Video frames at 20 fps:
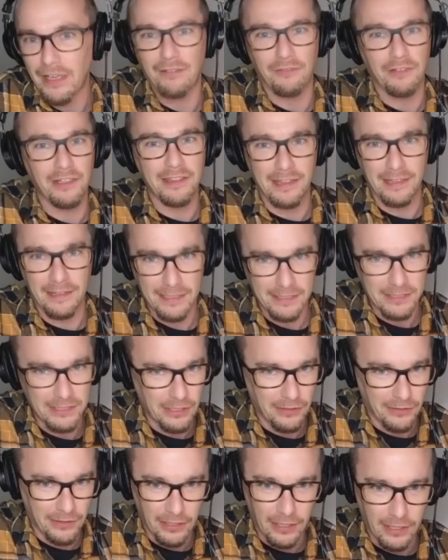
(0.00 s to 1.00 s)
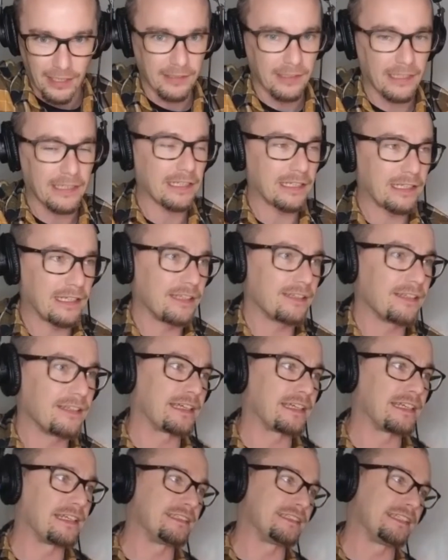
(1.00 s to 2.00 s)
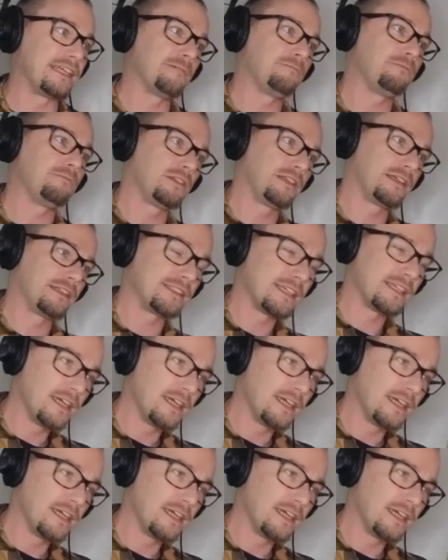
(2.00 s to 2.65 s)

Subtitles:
everything that's going on. Like an example, it's